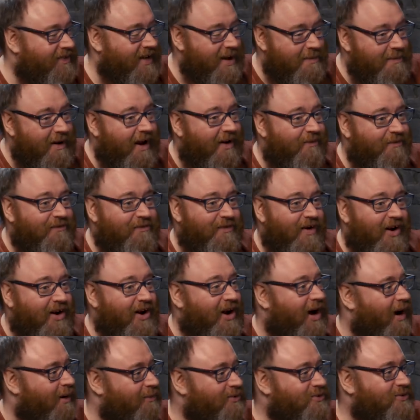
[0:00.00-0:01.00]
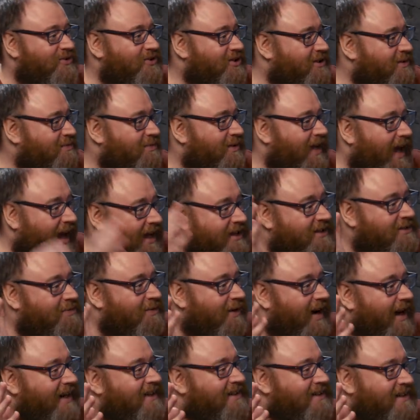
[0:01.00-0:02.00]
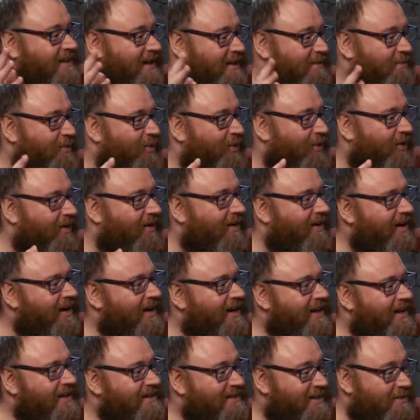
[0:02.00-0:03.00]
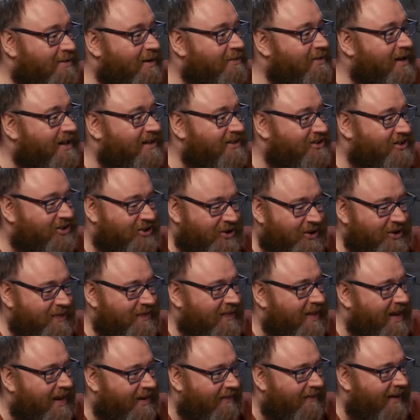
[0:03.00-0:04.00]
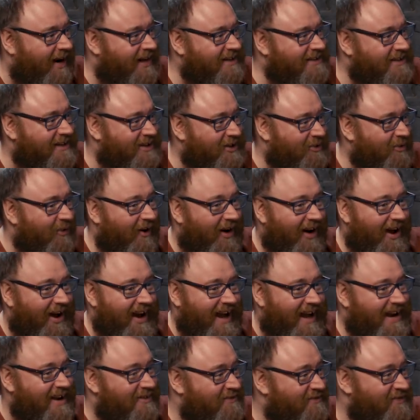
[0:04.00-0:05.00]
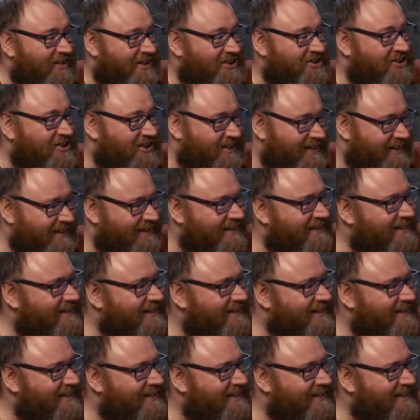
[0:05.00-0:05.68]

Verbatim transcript: the amount of fuck-ups would just be exponentially more. So maybe it's good that they're actually quite inefficient.